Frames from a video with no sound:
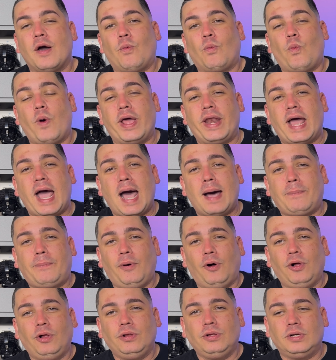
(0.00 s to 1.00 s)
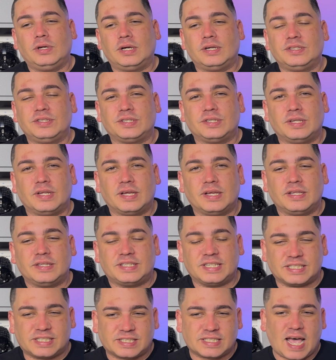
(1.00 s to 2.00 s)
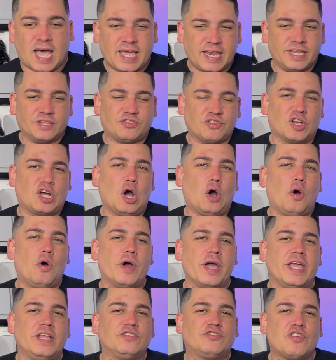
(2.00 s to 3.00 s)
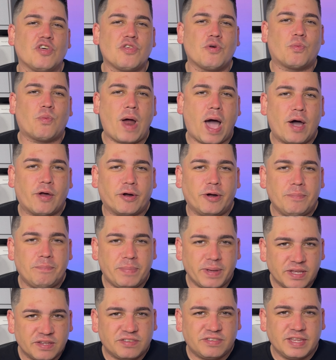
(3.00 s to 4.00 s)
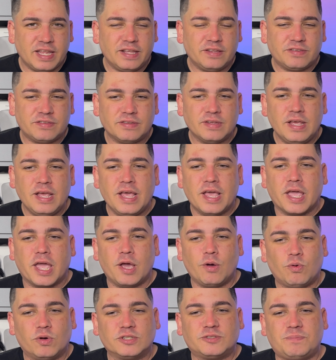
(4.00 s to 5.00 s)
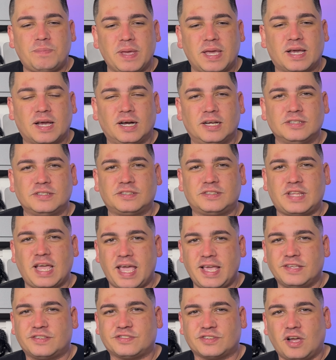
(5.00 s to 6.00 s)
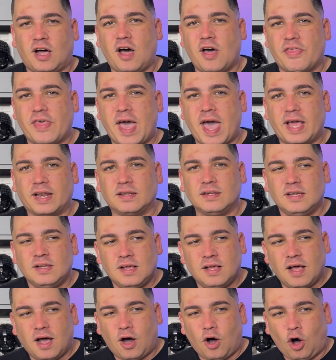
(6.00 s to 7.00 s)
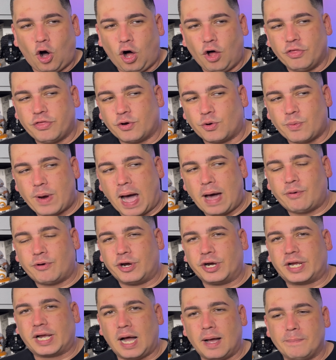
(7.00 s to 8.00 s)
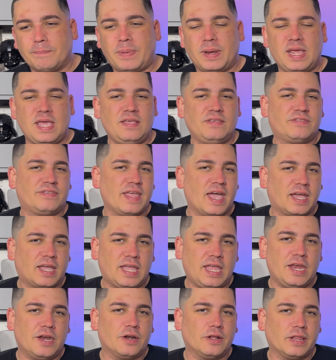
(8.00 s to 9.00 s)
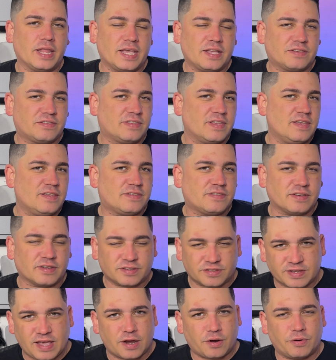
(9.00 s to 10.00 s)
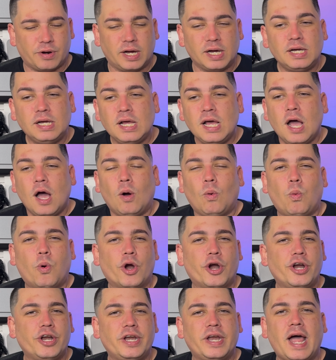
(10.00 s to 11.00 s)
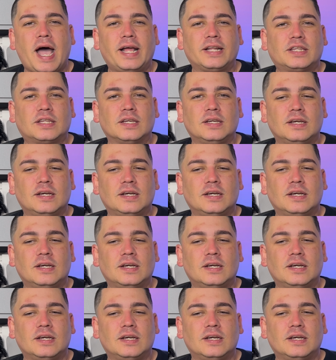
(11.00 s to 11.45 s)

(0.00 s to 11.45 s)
When Apple decided to go into the router business, it was because they saw that all the router companies, Netgear, Linksys, etc., were not